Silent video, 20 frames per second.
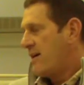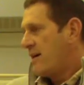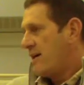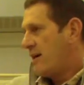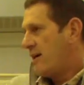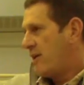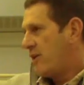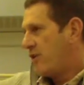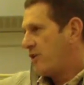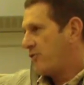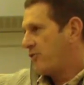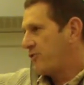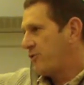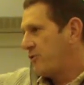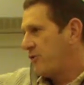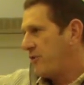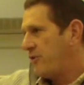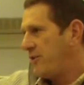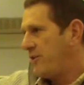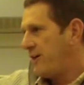uh,
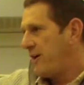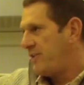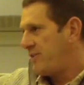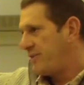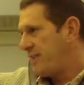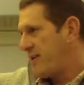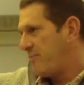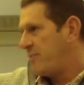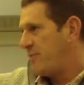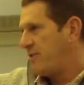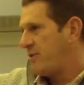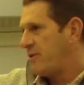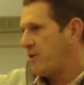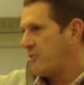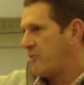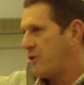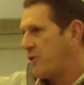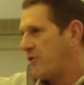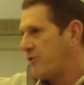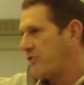Herzl uh, Temple,
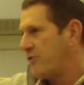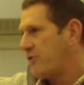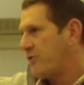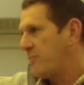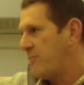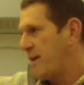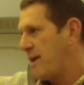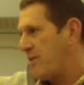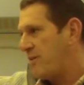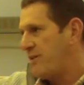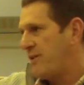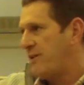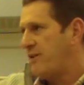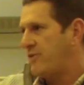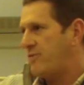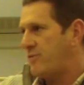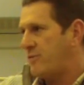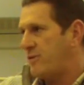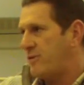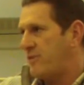Herzl Mountain
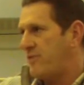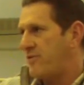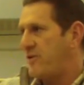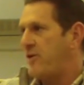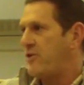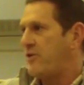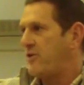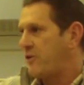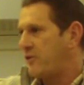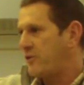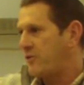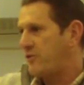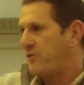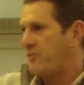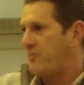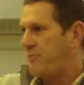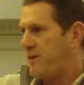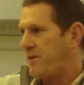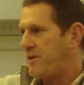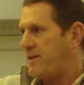is, where Theodore Herzl
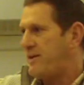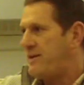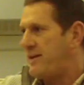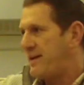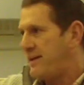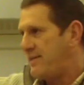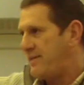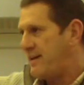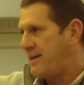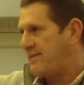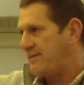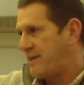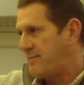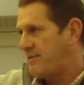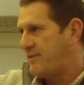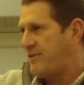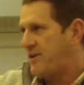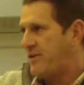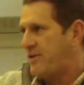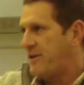was buried, that, that
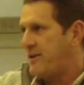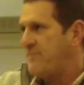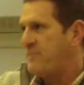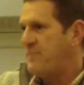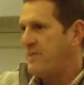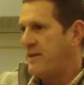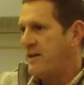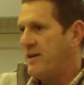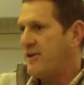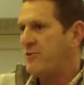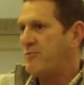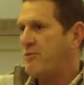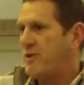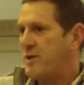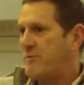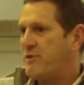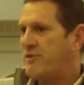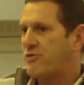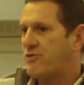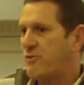cemetery. It's
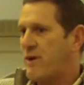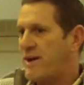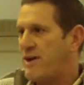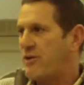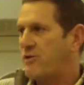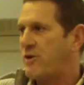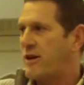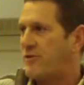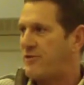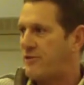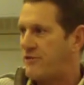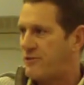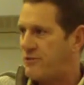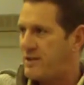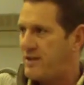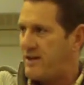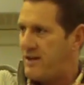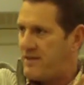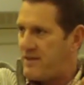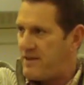pretty much right across the
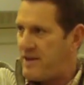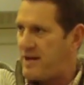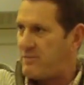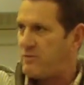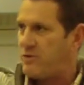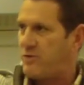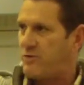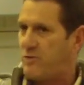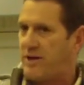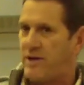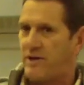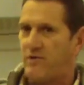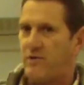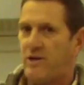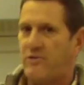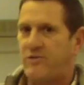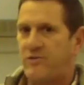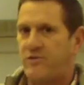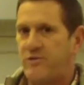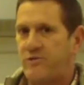street in the neighborhood, right
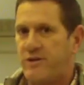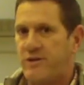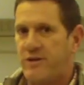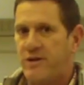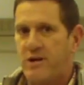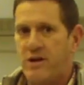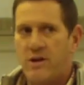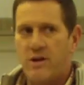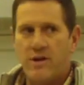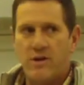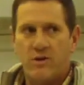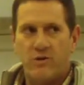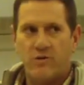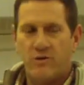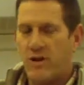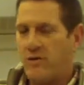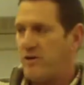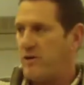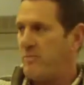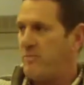across the street.
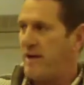So I'm going